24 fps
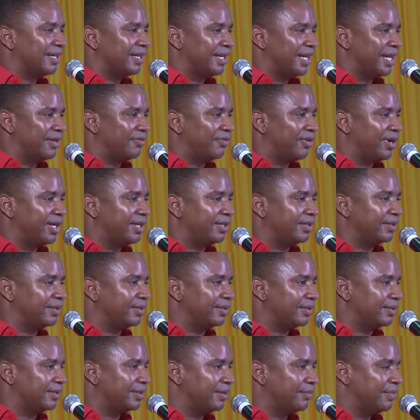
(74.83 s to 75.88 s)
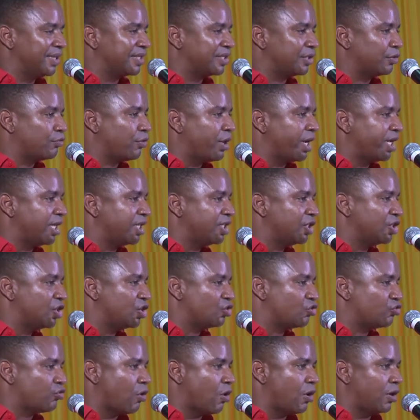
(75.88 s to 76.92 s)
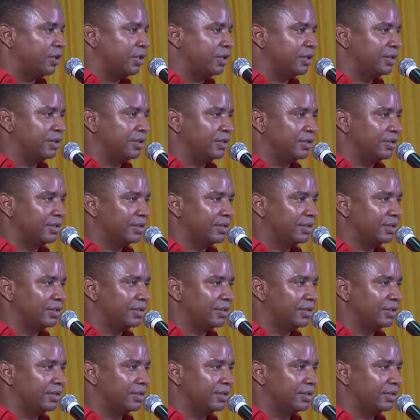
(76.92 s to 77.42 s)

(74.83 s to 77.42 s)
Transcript: invite Mr. Ryan Strawn